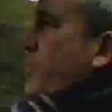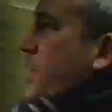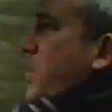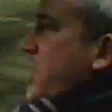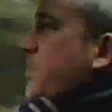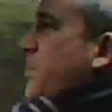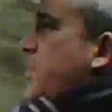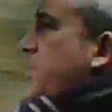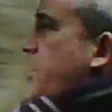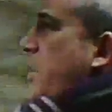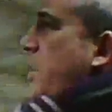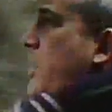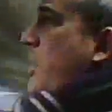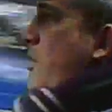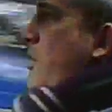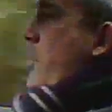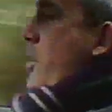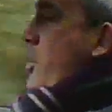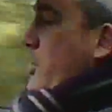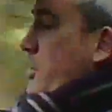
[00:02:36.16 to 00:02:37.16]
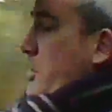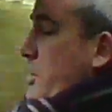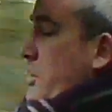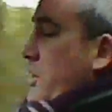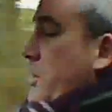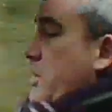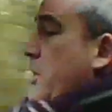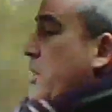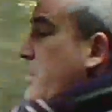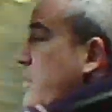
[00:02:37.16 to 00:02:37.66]
This particular model
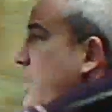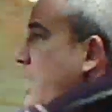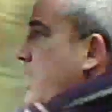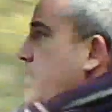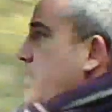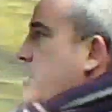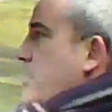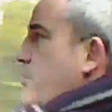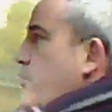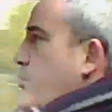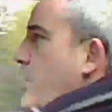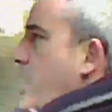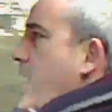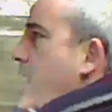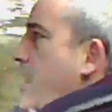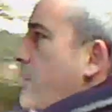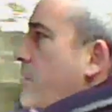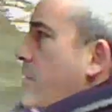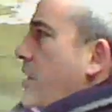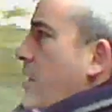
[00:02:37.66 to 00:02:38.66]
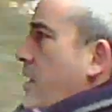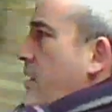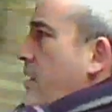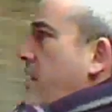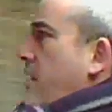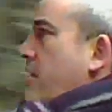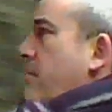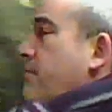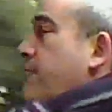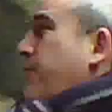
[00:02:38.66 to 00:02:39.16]
has the brown
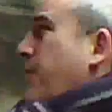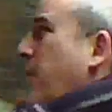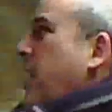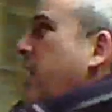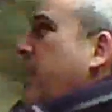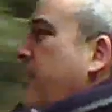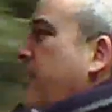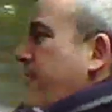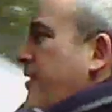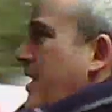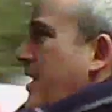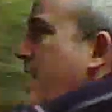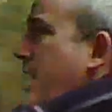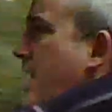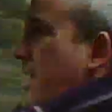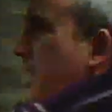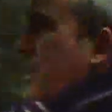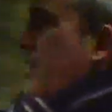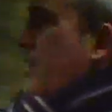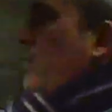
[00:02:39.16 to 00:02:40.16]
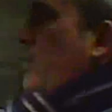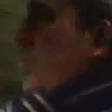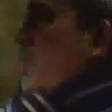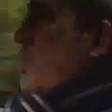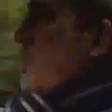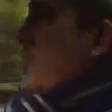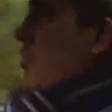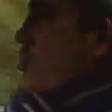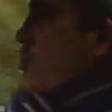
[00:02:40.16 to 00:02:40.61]
fake veneer wooden